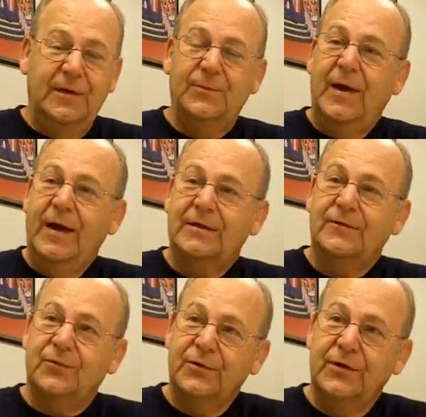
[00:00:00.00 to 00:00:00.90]

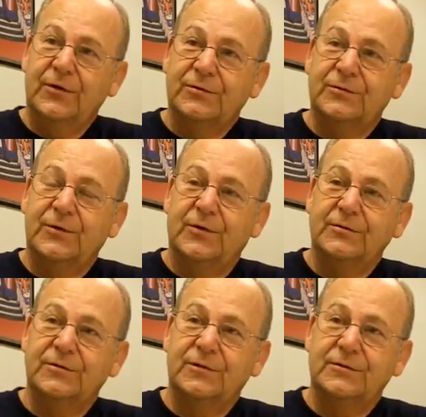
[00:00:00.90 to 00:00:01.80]
impacted for years
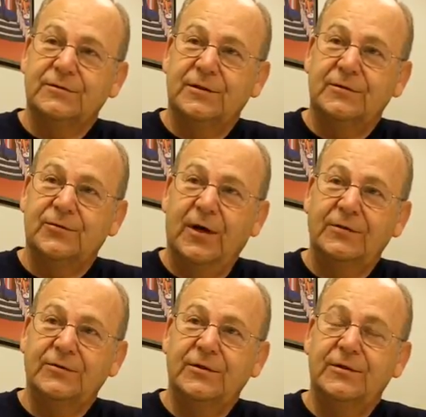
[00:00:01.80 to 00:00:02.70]
because of this
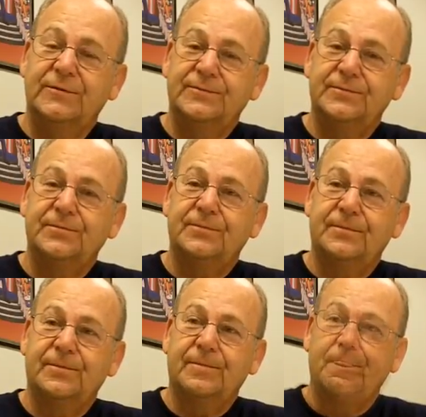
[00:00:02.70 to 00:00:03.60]
tragedy.
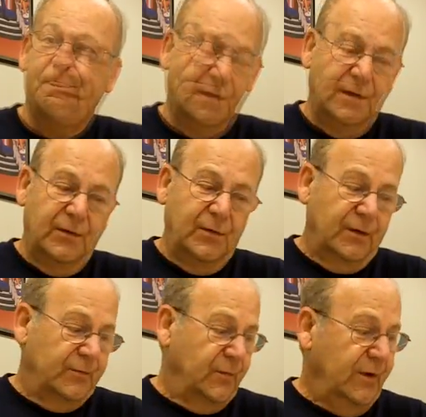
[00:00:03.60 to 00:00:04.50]

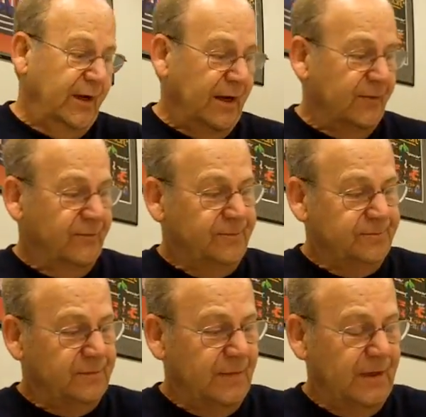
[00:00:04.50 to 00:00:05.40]
Well, we have
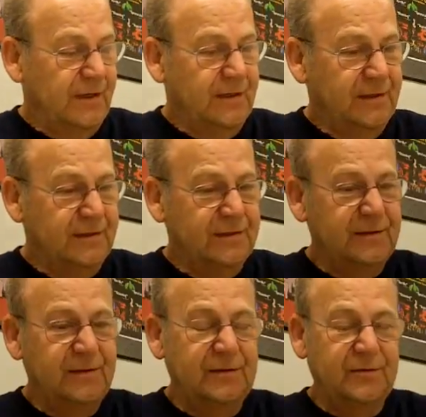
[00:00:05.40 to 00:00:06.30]

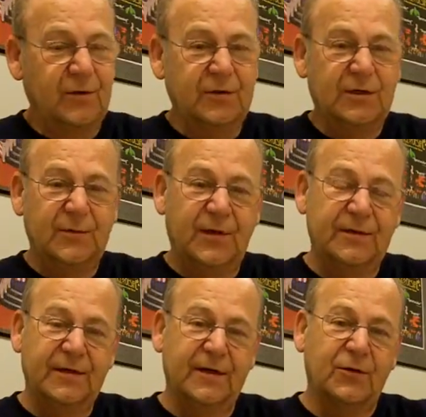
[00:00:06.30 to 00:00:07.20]
worked up, I
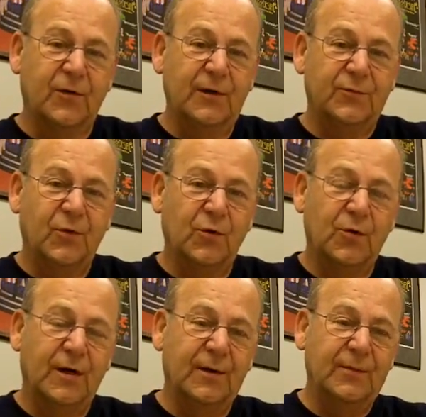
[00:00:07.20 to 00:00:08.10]
think, a great
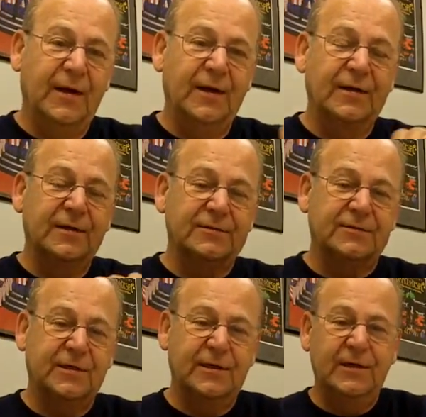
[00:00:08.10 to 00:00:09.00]
program, and
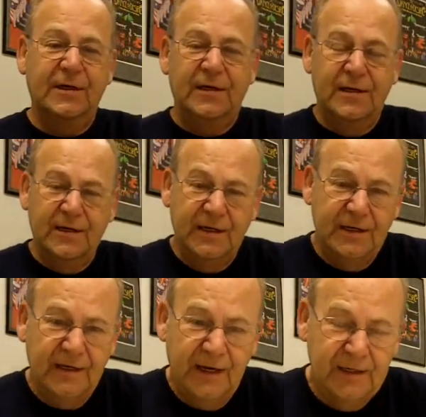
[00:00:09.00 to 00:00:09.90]
it's
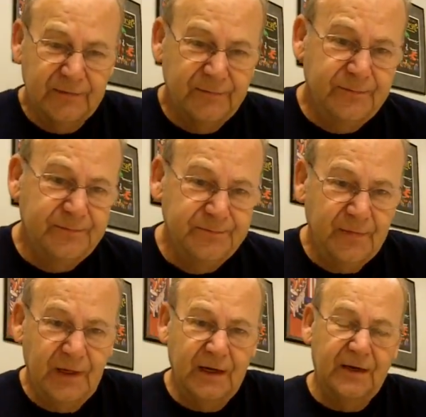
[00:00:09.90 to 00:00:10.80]
kind of
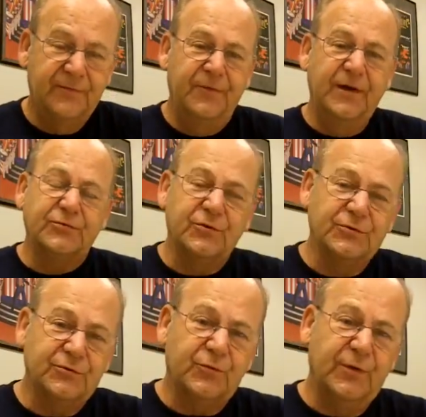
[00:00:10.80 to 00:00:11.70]

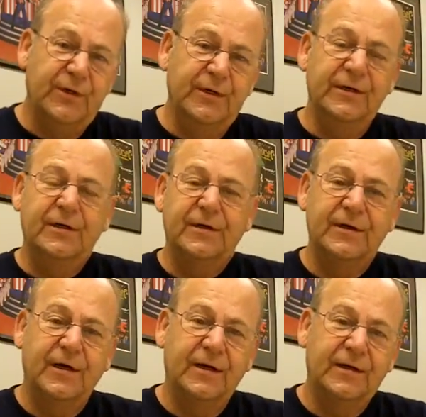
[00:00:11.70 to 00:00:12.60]
features 3
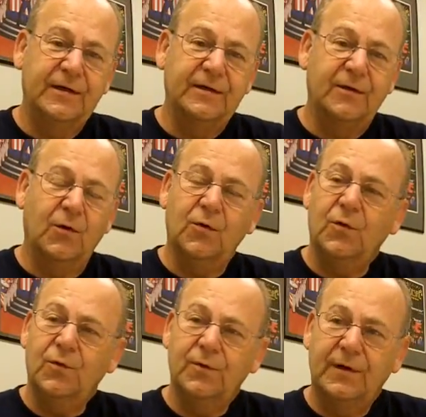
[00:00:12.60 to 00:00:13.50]

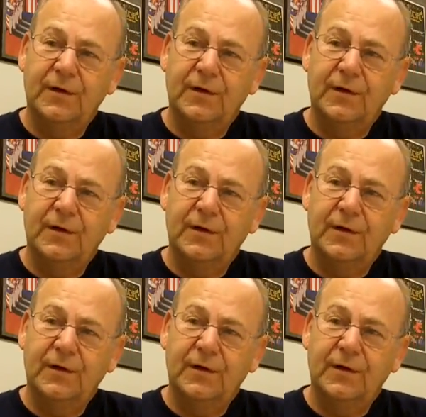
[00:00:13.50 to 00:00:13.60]
local